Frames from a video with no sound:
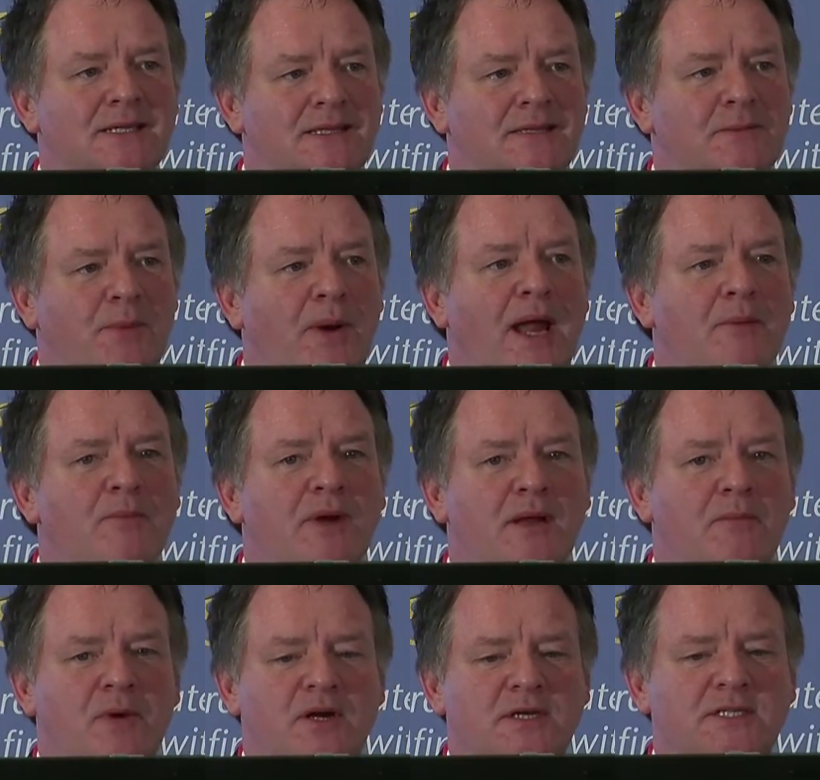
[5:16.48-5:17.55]
the primary
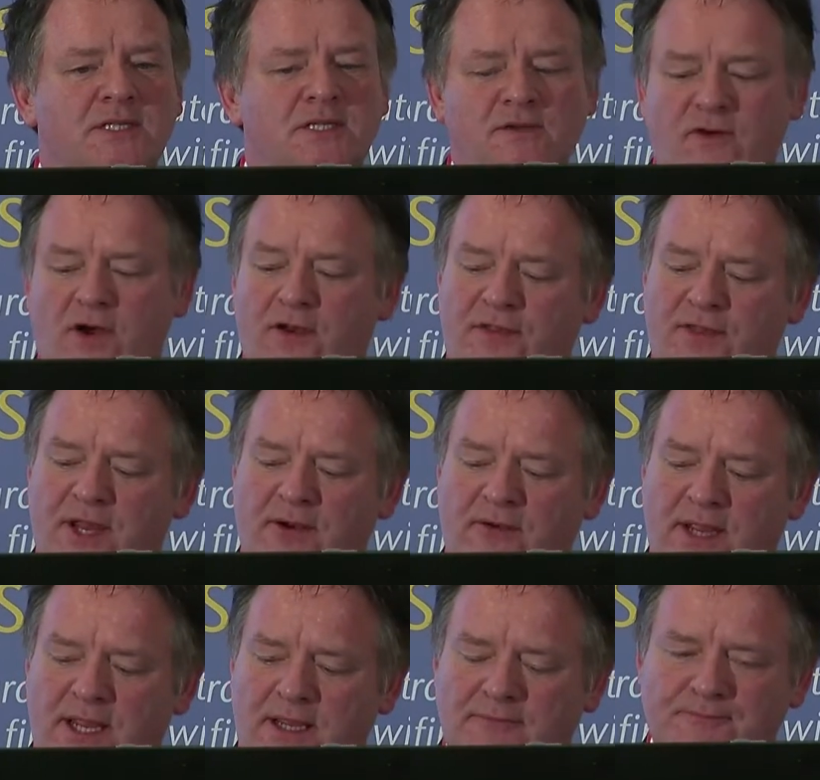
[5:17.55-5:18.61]
emergence of our
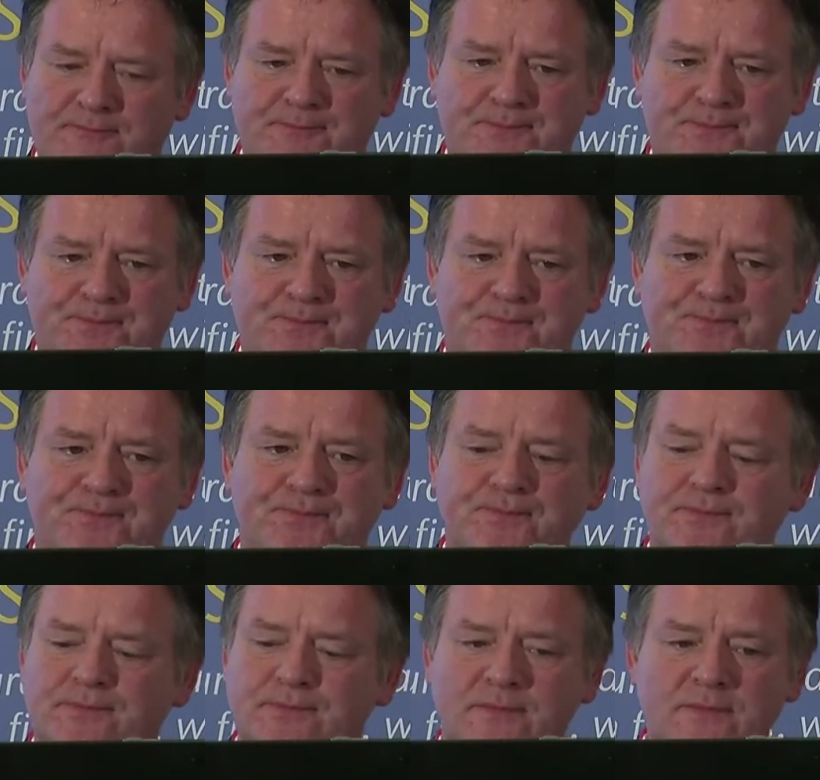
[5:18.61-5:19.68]
theory.
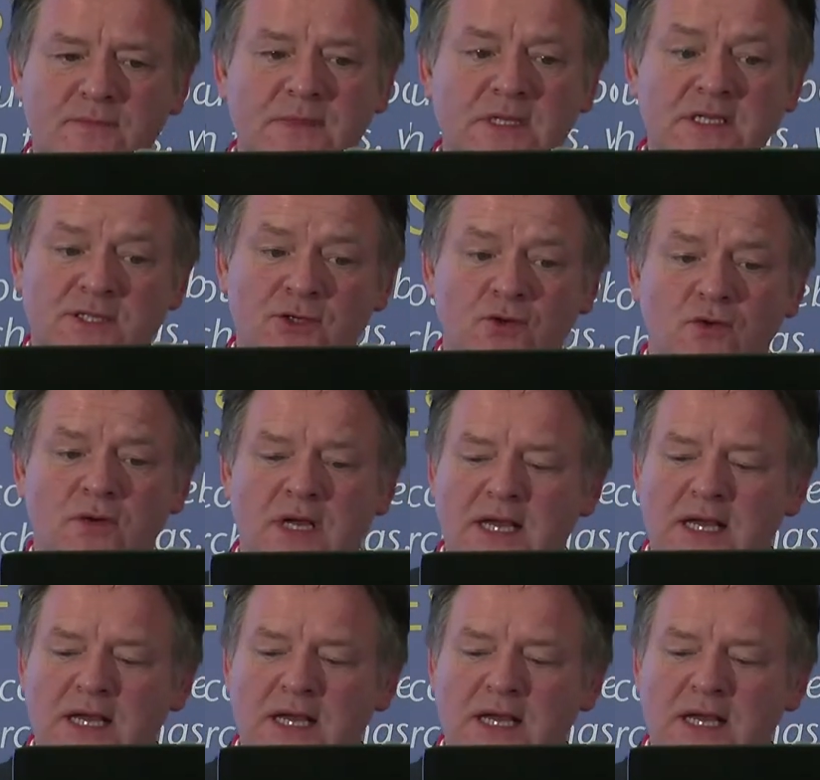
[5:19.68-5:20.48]
So,